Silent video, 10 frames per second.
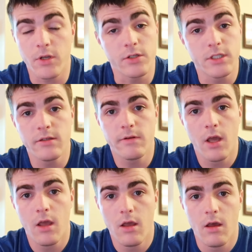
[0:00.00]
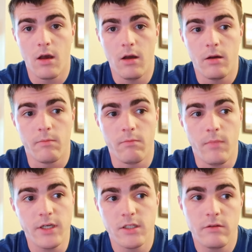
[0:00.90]
But your chief,
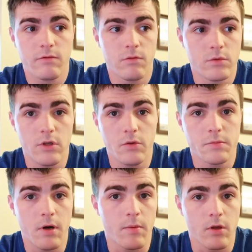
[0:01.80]
my chief was always probably